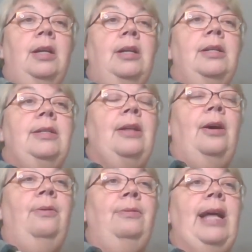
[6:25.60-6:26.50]

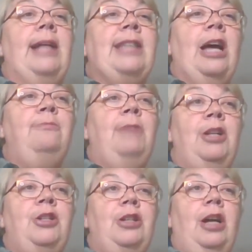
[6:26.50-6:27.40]
So that's how
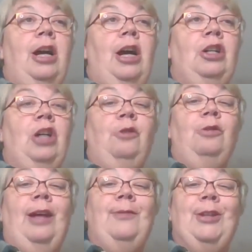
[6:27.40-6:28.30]
much a goat
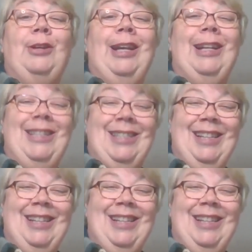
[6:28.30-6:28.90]
loves their kids.